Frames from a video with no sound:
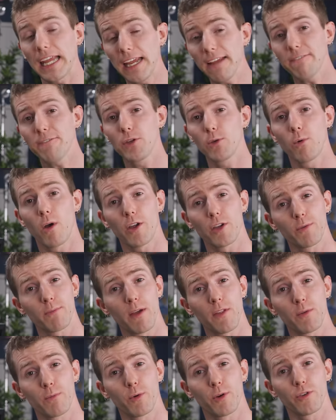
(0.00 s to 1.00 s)
if you want your
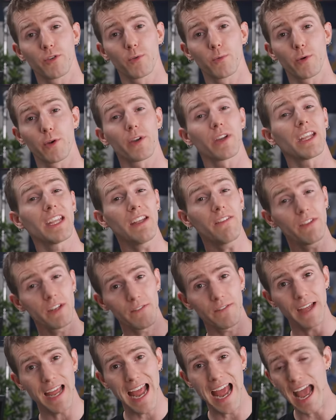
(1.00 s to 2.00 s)
motherboard to work, even
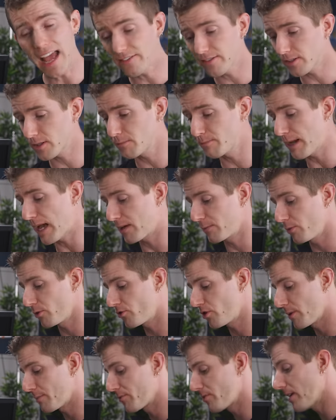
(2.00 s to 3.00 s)
if it has a compatible
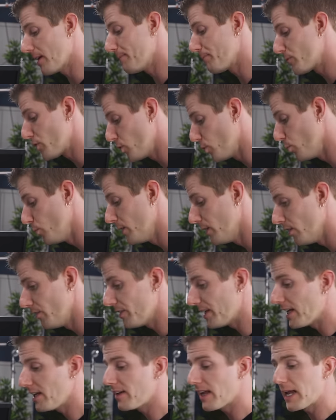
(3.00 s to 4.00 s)
chipset, you will
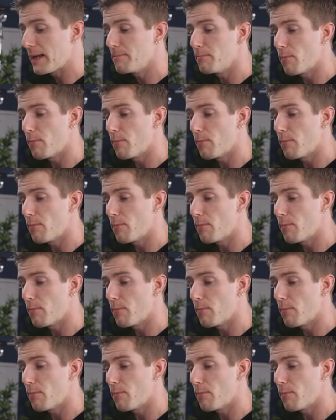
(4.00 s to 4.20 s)
need a